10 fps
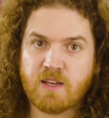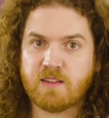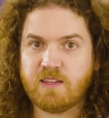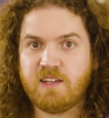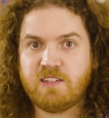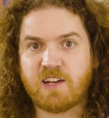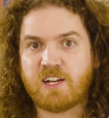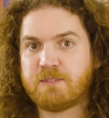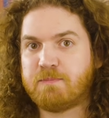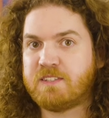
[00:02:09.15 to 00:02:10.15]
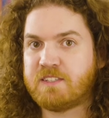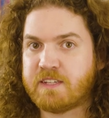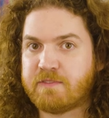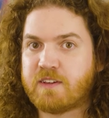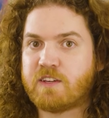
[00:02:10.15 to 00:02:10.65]
These are
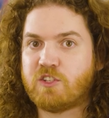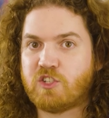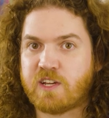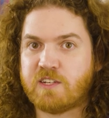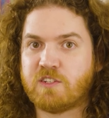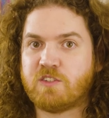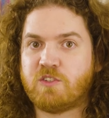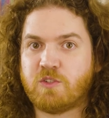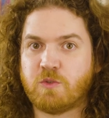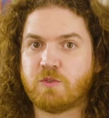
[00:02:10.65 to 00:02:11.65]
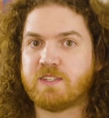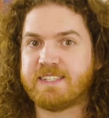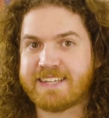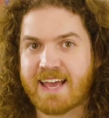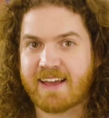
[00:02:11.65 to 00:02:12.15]
specific changes to the
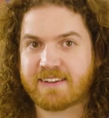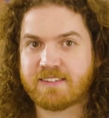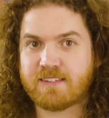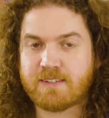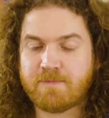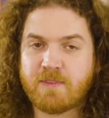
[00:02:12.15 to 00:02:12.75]
text.